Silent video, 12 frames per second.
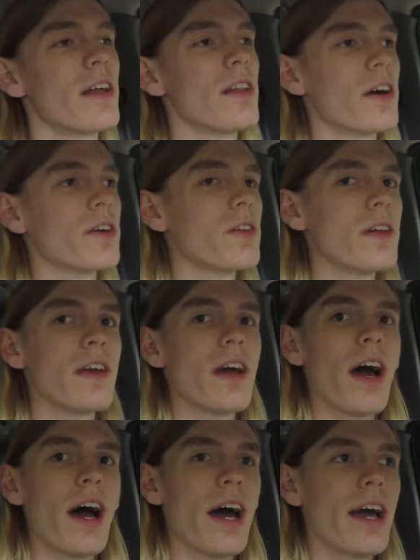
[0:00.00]
Luckily,
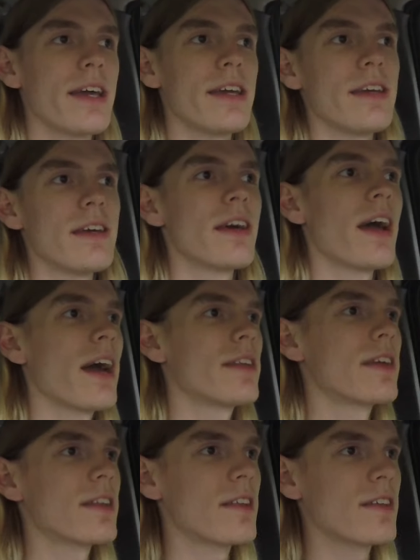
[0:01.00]
I
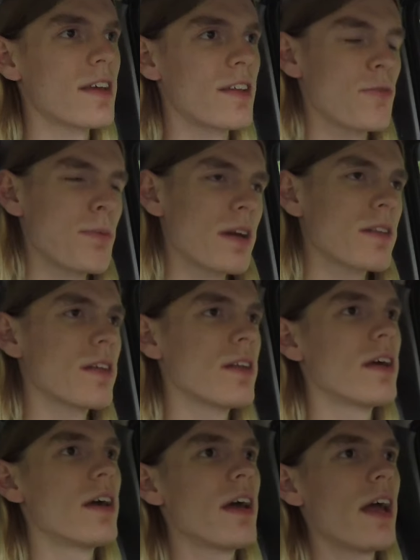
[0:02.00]
had to get this thing
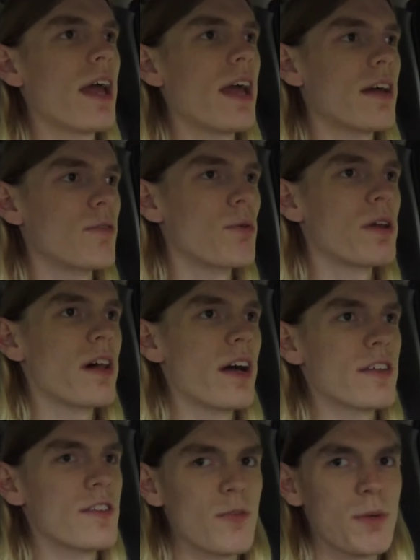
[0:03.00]
inspected and
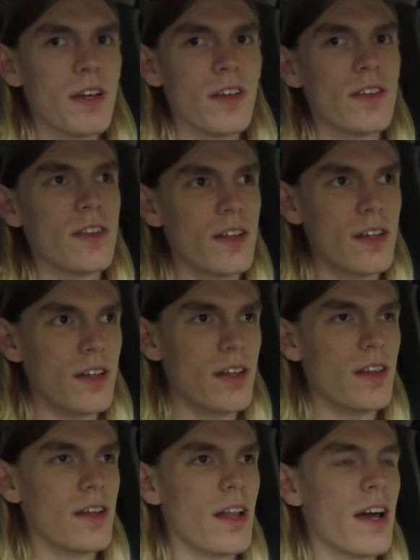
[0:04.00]
relicensed because
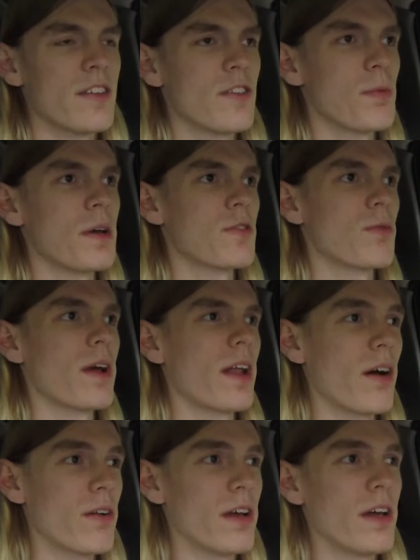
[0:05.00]
the, the license plates
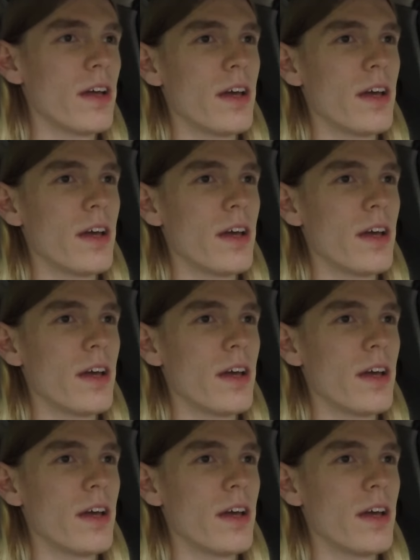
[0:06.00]
ran out